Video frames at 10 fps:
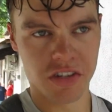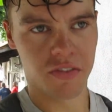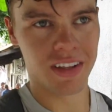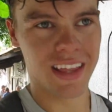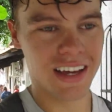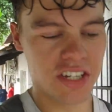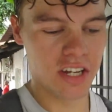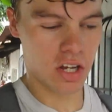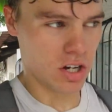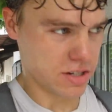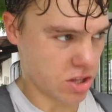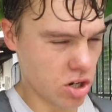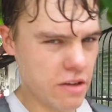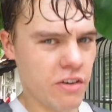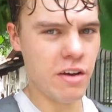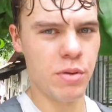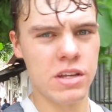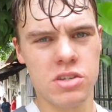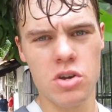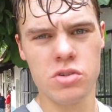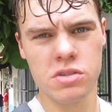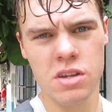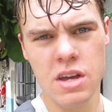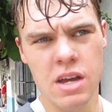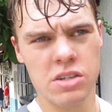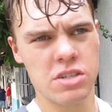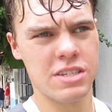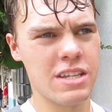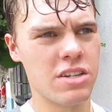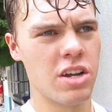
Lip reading: stuff like that. Shit, it cost 35 pesos to see the